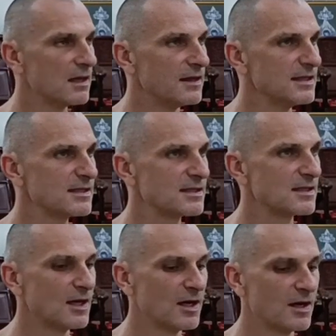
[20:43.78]

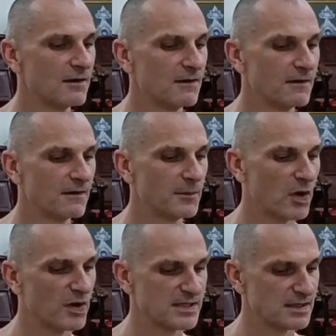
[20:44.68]
This
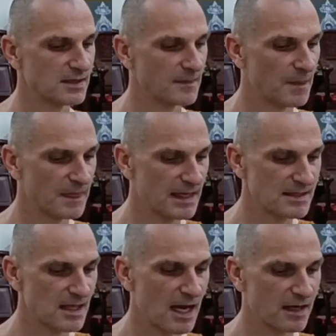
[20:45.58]
person
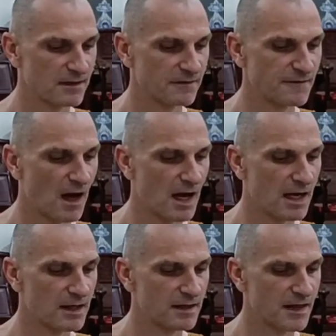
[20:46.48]
is like the
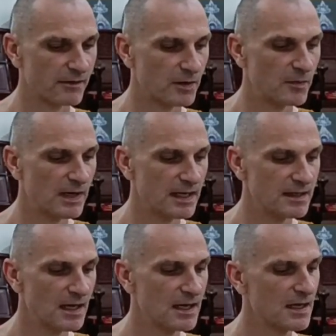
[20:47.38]
fine thoroughbred
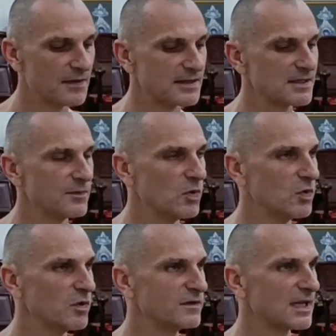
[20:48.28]
that's
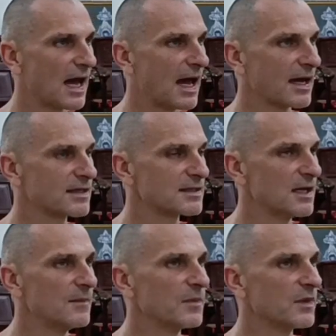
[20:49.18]
moved to act
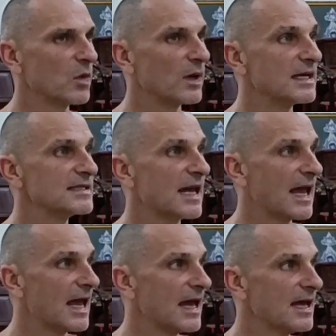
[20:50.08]
when its
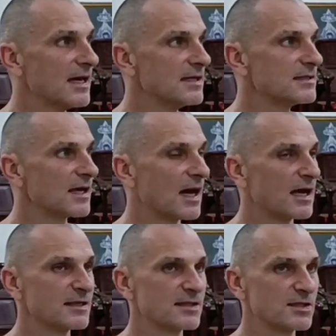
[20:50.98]
hairs
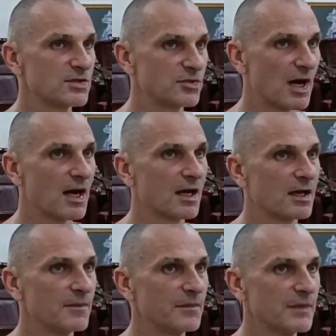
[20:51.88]
are struck.
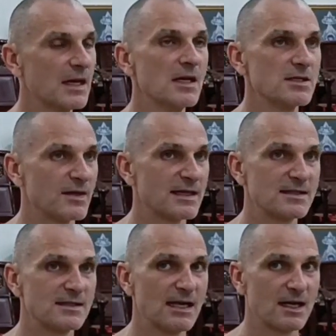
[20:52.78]
So
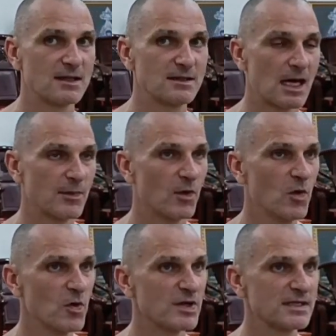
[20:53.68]
that's the second type of
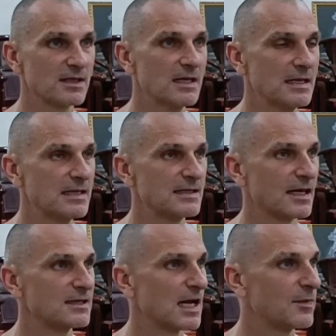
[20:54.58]
horse,
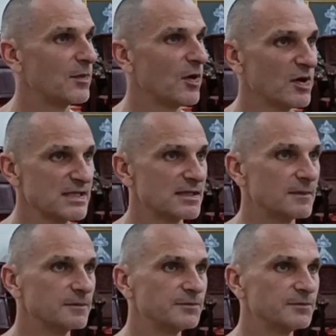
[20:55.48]
second type of person.